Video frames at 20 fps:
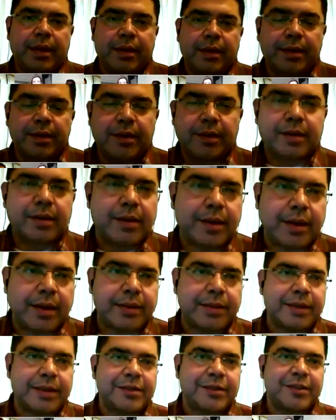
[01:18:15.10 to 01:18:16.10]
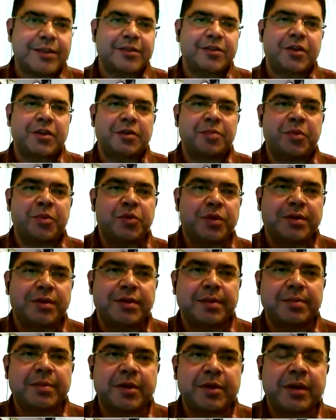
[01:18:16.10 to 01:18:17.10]
Yeah, I think it just got
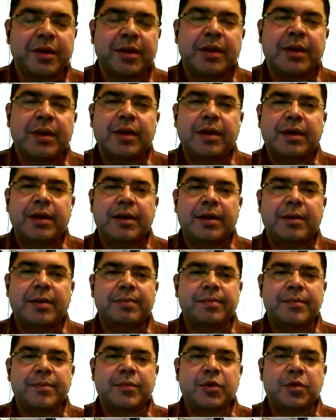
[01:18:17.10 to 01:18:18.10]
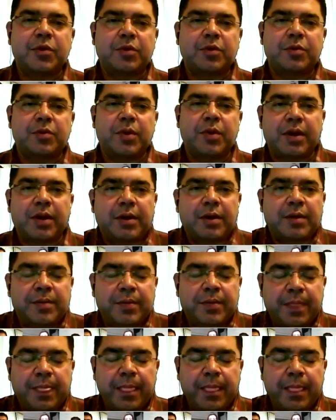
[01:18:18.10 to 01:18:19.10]
muted somehow.
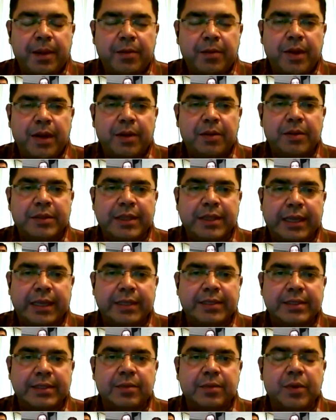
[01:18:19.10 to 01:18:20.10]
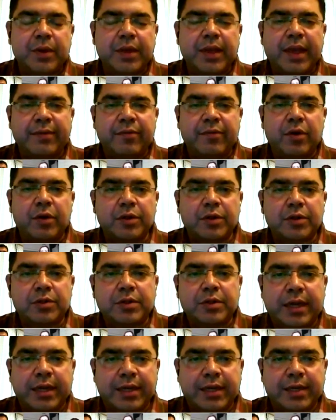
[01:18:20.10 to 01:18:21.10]
What I was saying is that we have
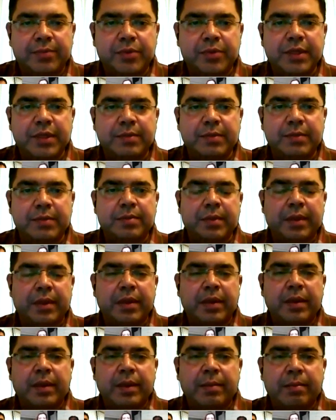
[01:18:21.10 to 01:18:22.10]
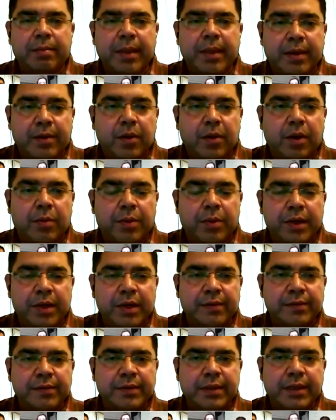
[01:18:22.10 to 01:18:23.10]
also tied up with some of the big
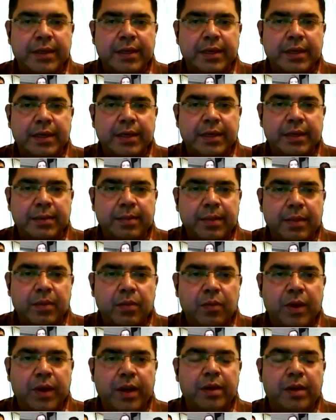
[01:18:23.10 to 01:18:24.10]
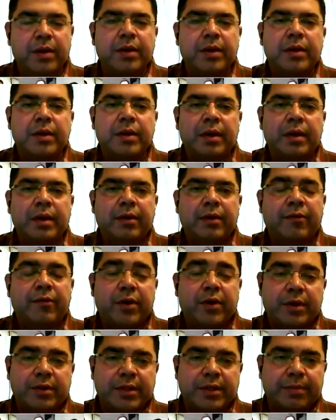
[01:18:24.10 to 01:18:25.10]
cooperatives in India, where,
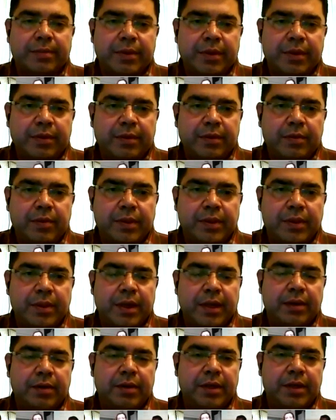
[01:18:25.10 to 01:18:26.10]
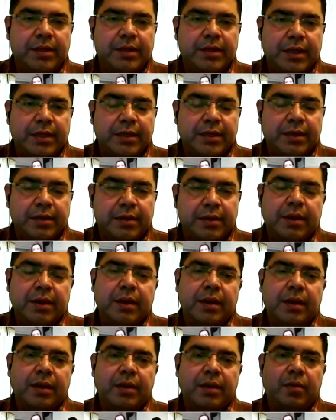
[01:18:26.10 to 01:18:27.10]
for example, with the dairy sector,
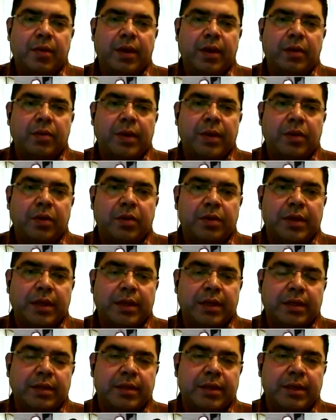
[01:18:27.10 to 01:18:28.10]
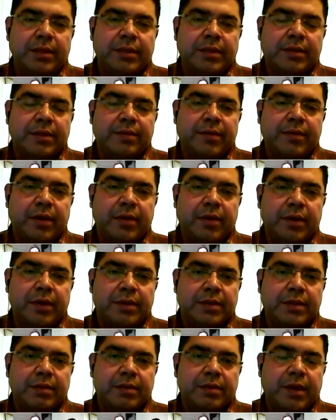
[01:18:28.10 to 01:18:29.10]
where we know that these are the
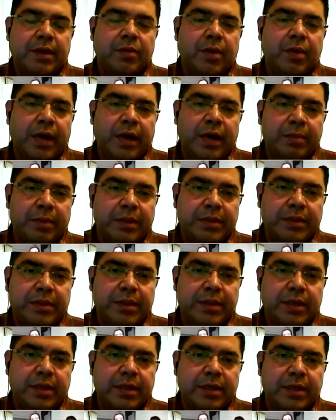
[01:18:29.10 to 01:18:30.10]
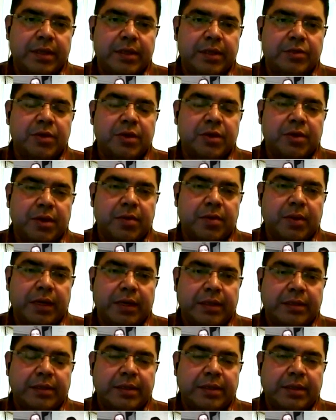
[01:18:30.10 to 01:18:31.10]
various requirements that the industry
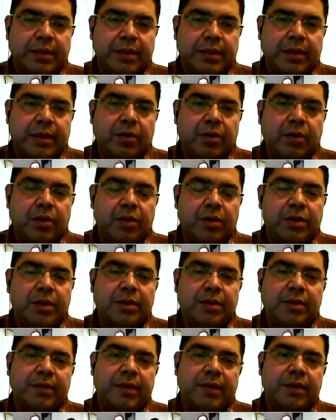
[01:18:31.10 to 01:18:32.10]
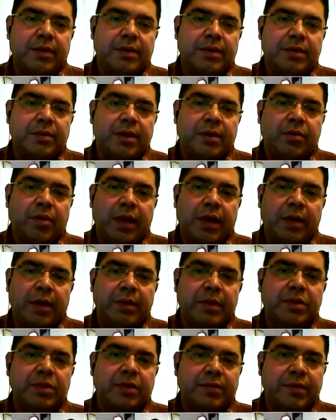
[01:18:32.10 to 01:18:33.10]
requires, or the various
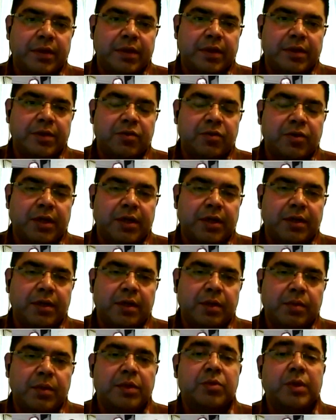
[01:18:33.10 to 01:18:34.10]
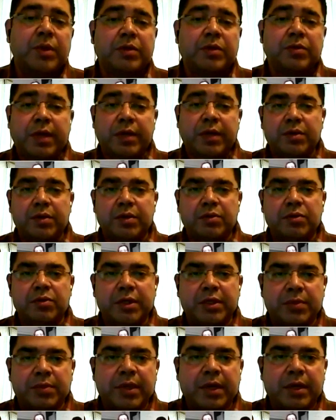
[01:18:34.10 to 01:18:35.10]
requirements of the industry, which we try to
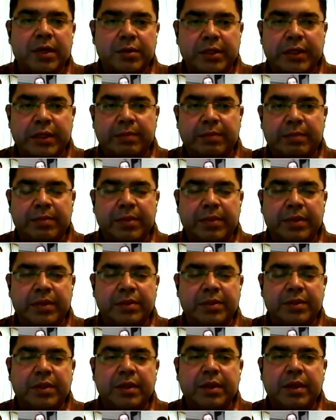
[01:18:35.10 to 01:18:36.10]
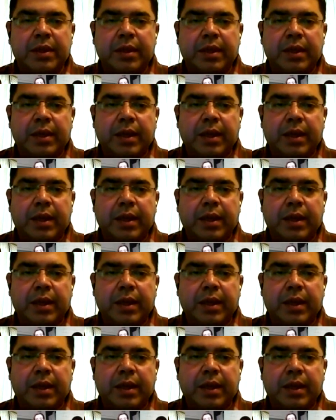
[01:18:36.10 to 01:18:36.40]
address with our team members.